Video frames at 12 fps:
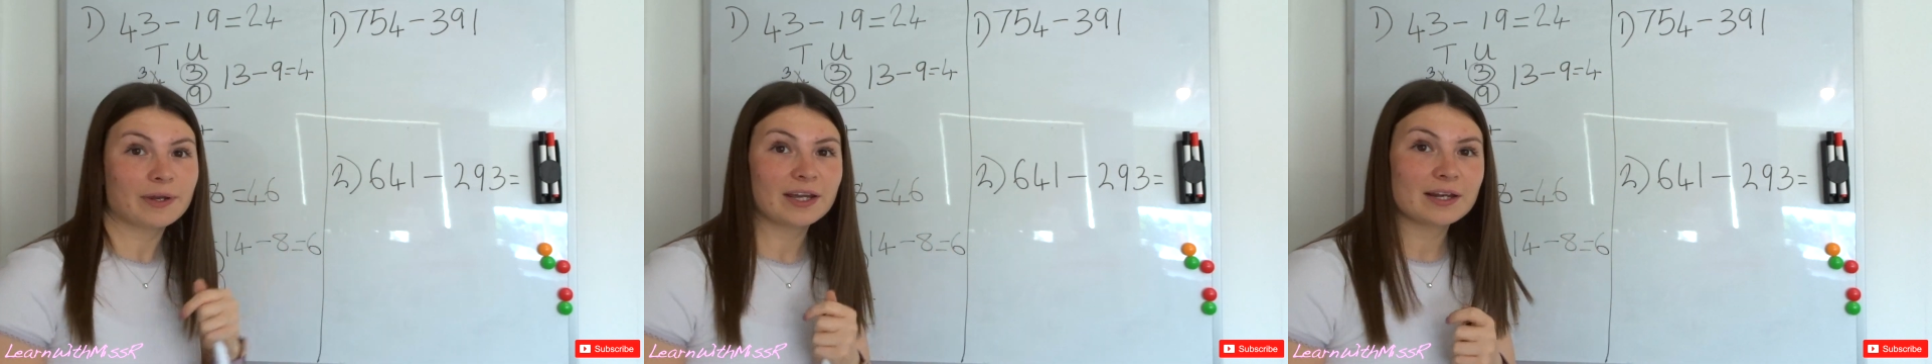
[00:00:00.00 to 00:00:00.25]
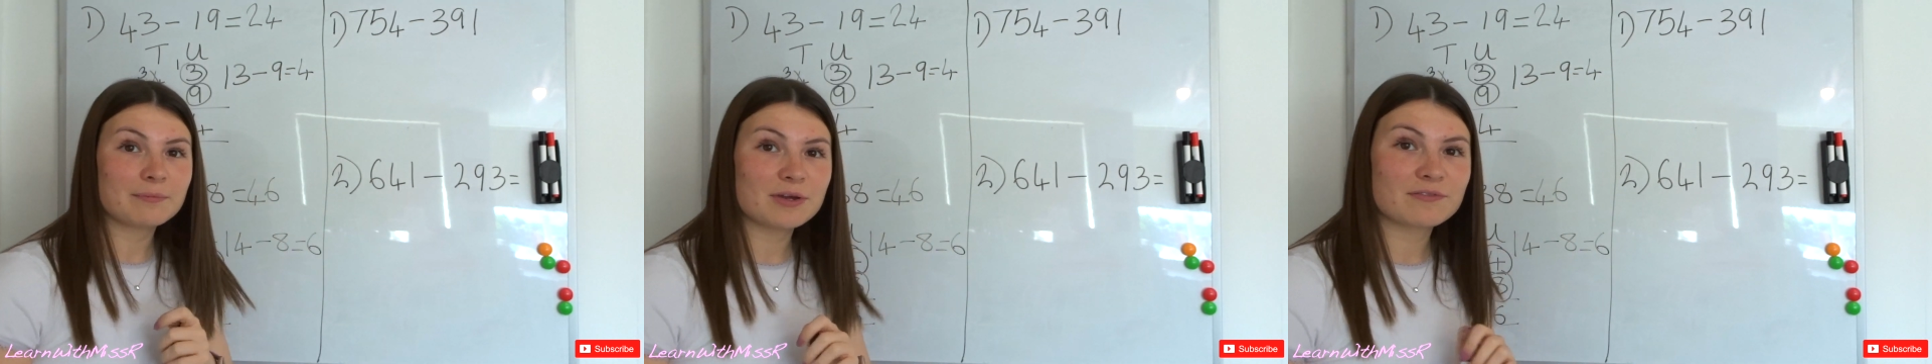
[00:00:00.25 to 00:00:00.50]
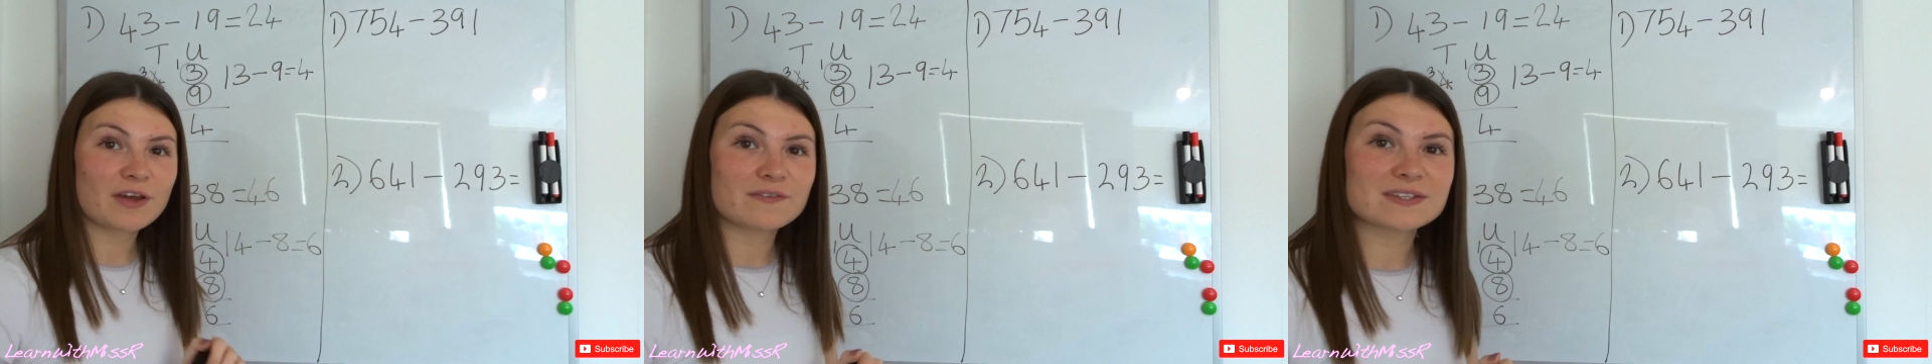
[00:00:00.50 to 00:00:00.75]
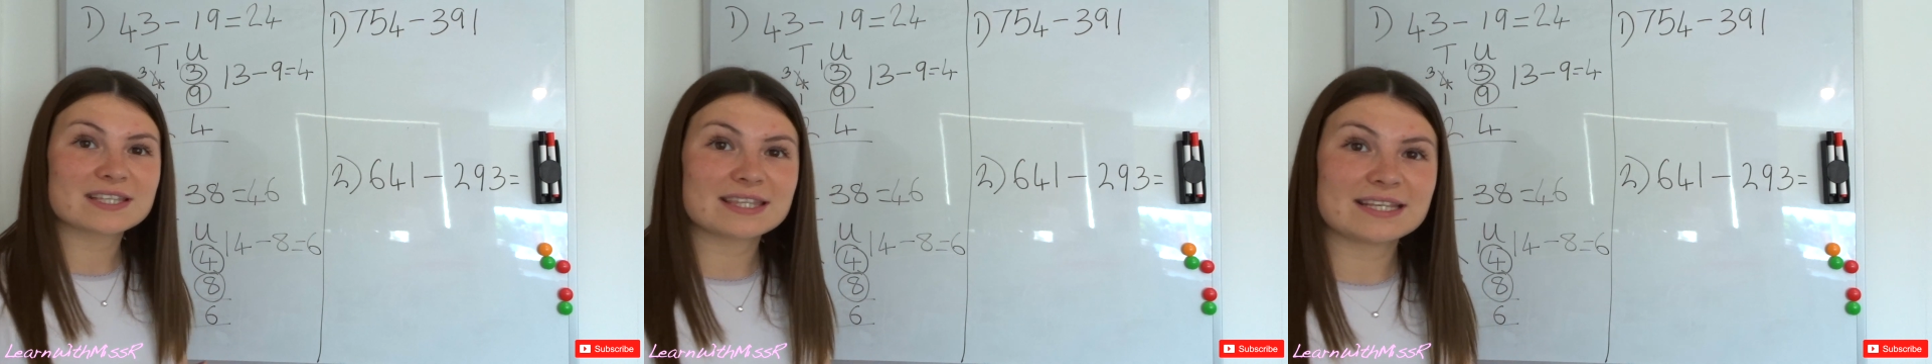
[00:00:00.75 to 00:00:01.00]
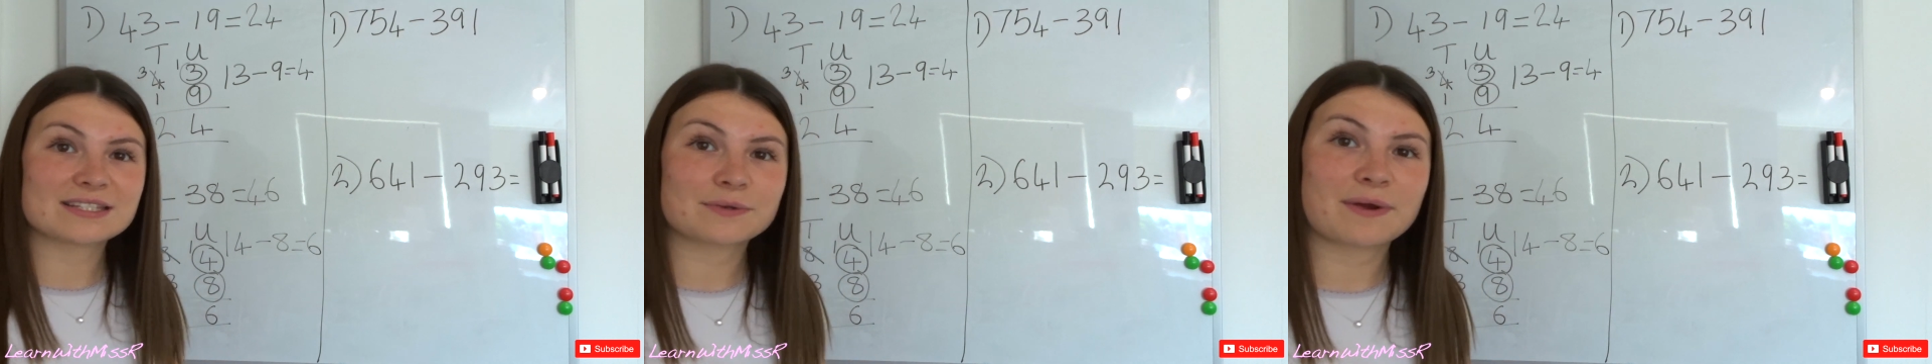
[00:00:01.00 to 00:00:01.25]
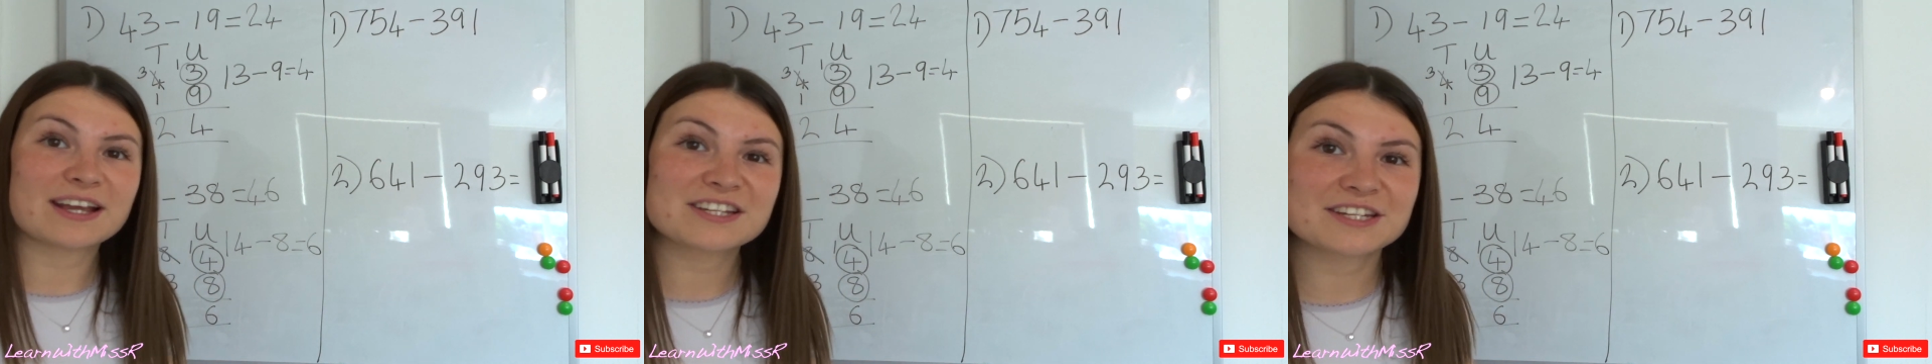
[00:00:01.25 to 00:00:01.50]
we're going to move over to these
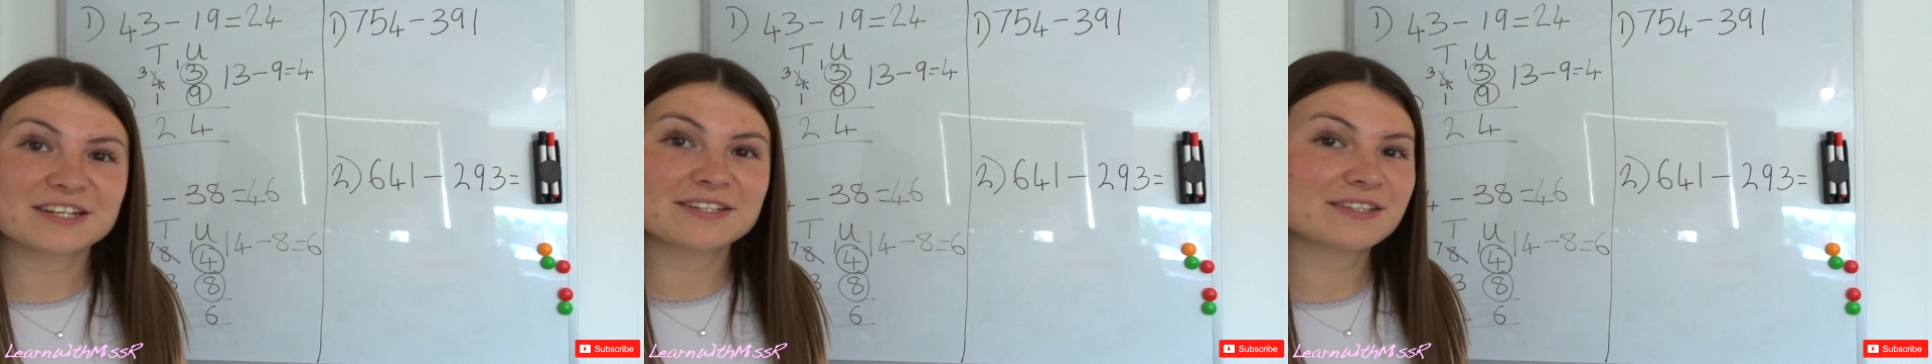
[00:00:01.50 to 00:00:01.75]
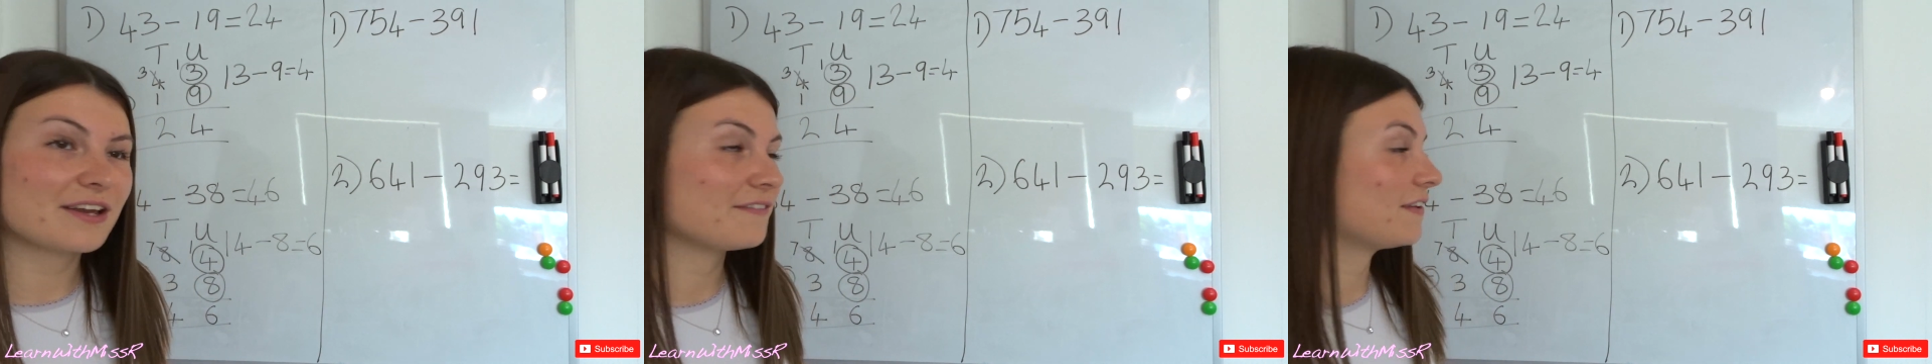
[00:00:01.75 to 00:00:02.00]
questions over